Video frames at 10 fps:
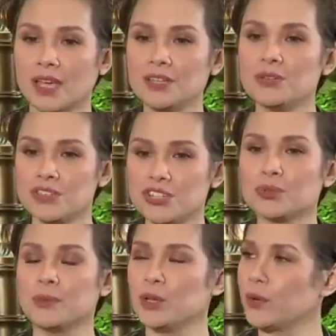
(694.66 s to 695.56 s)
knew that she
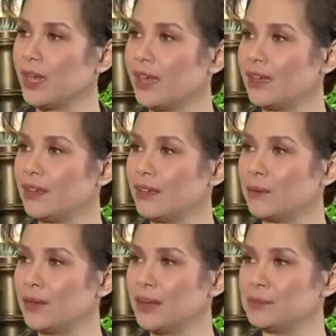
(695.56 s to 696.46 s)
would be okay,
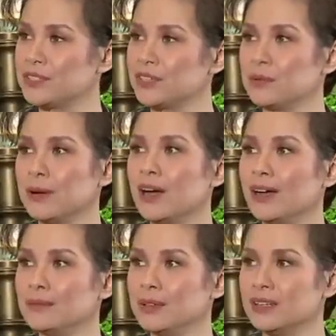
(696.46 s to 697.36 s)
but I'm still
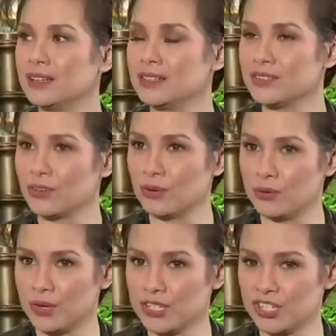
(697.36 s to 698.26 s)
mom. And
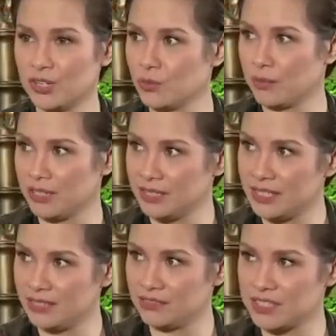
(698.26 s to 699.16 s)
she didn't want me to
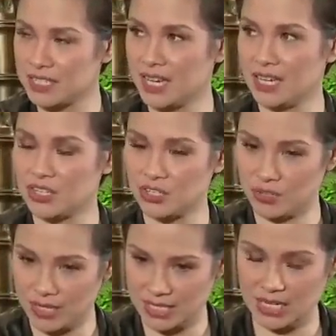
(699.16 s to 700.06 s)
leave the stage,
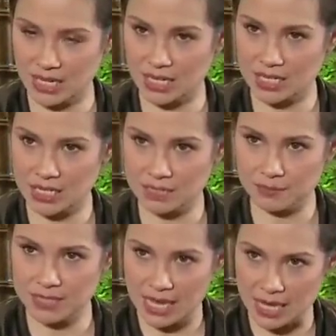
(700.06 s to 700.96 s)
so I stayed and I
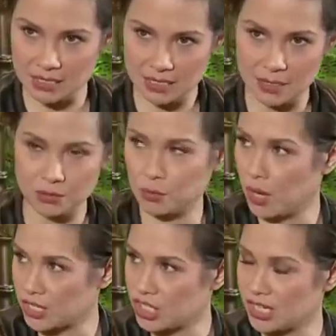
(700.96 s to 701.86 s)
sat and I was
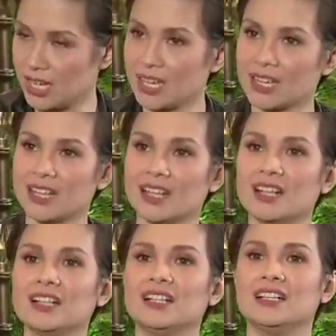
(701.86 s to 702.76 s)
watching.
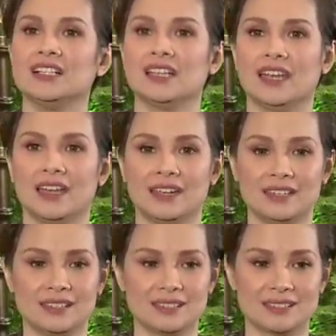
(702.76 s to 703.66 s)

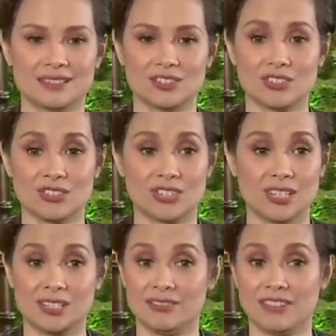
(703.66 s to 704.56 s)
And
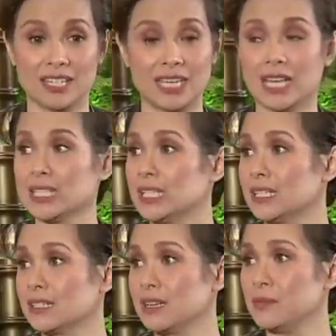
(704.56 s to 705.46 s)
she did
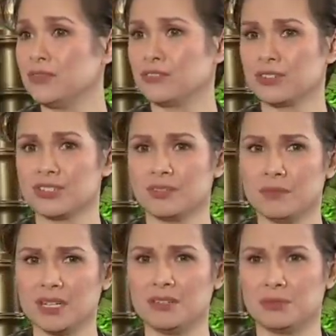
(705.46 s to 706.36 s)
fantastic. I mean, for
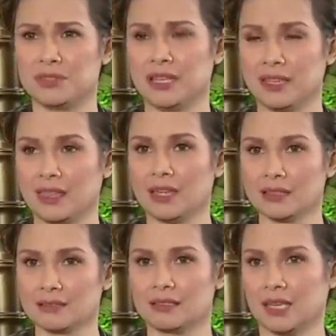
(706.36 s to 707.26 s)
somebody who's like that
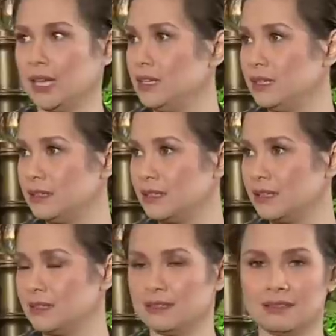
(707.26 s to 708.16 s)
tiny
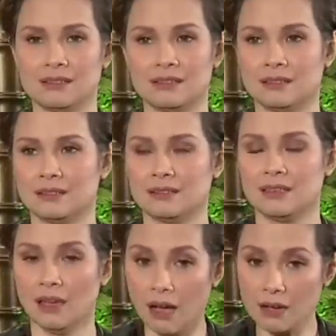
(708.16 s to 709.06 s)
and
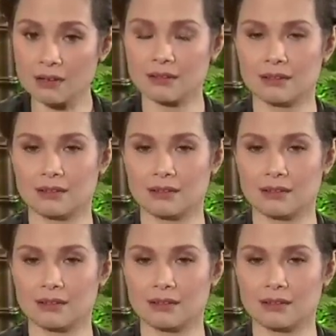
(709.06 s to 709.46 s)
young